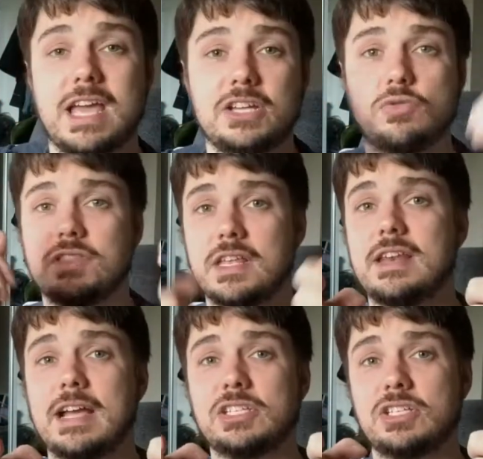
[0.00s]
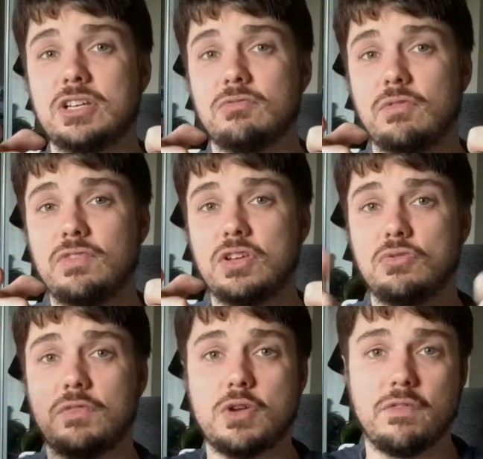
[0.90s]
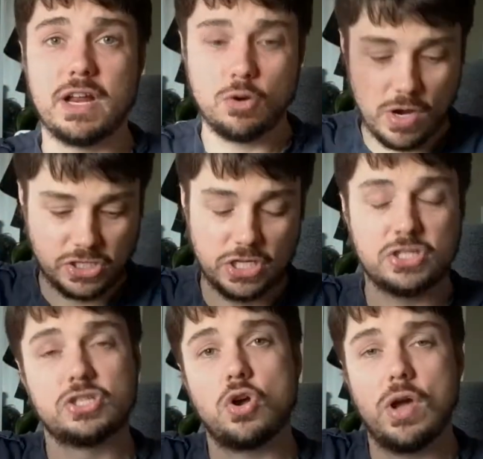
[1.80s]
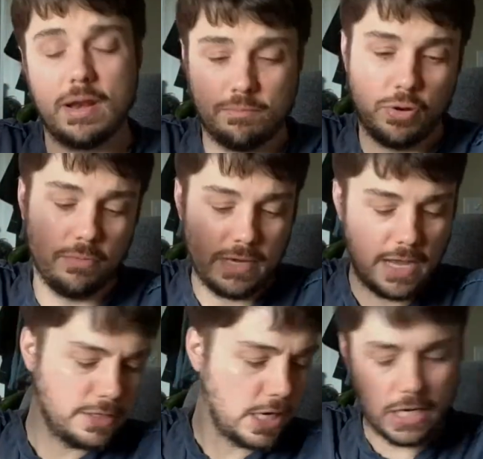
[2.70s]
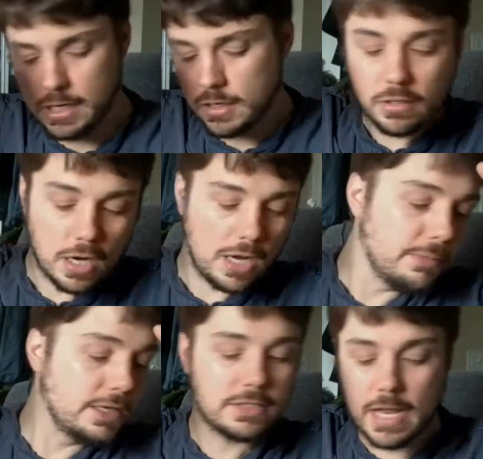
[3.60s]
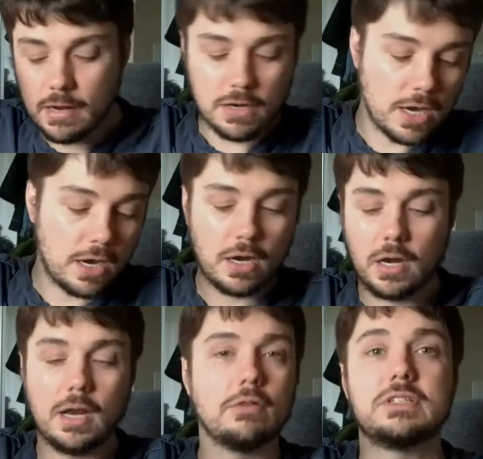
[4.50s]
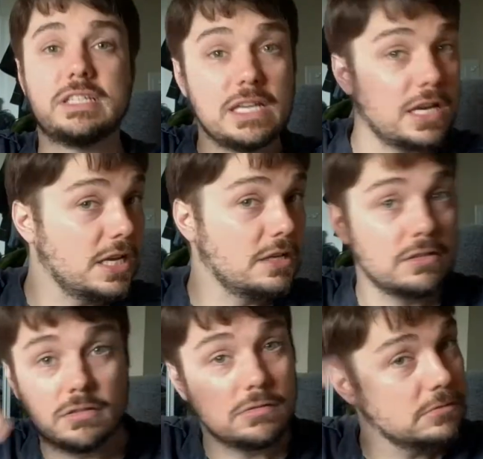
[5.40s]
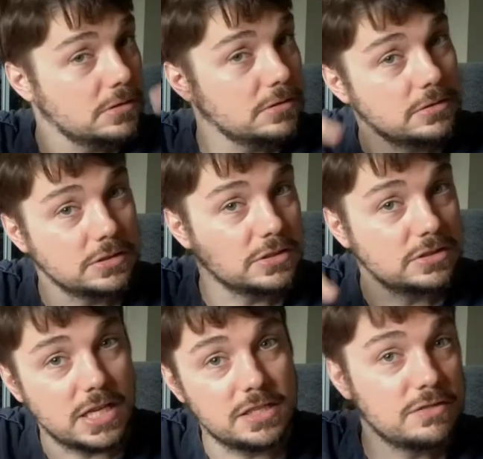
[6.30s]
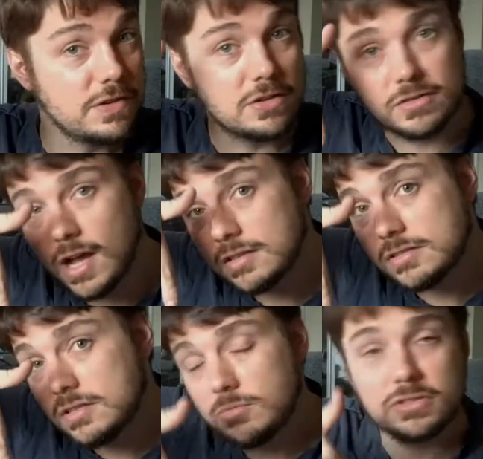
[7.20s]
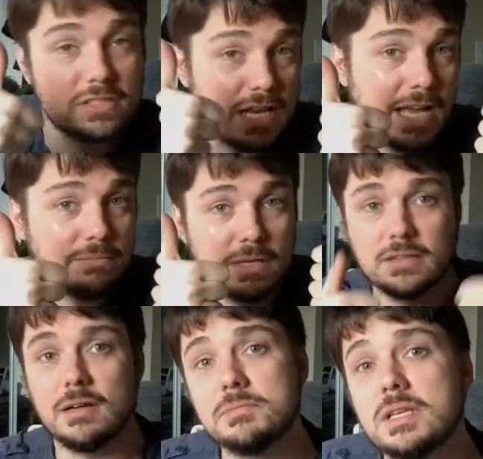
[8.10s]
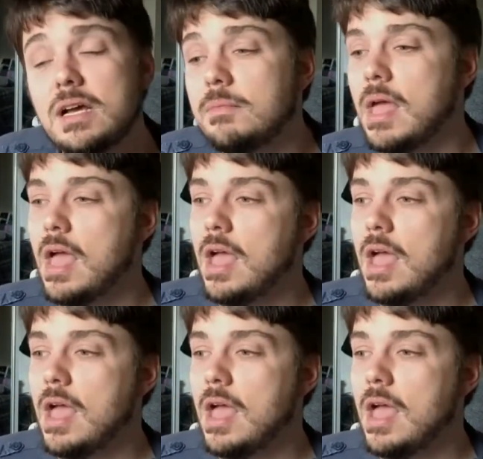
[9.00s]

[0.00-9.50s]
catch you at the next review. If you have any questions, just go ahead and put them down there. No comments down there. I don't see any. You could just say this video's awesome, or just like me, thumbs up.